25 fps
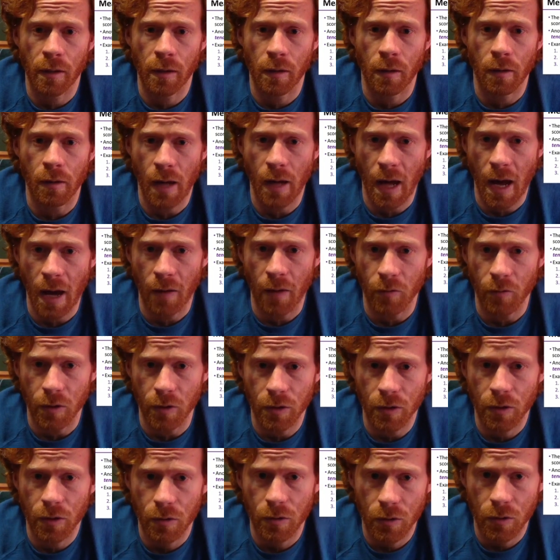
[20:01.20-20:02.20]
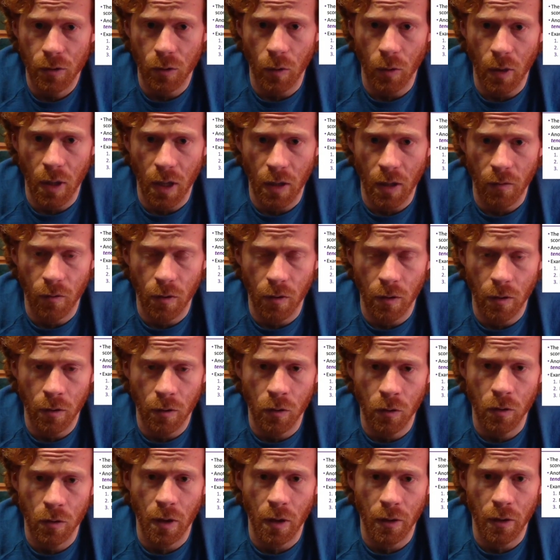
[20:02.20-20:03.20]
an average, so we have a
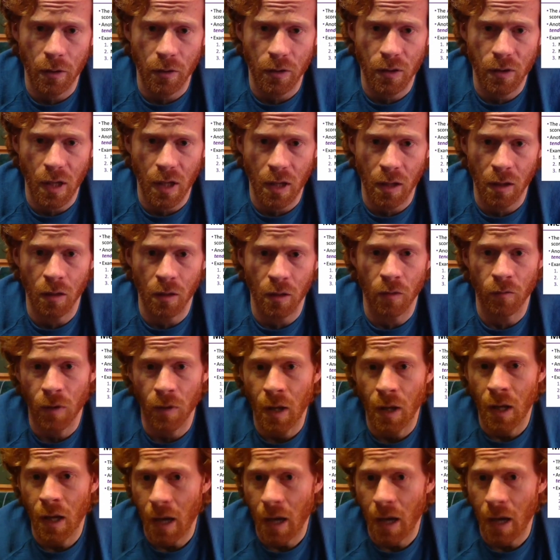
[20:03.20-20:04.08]
good understanding of,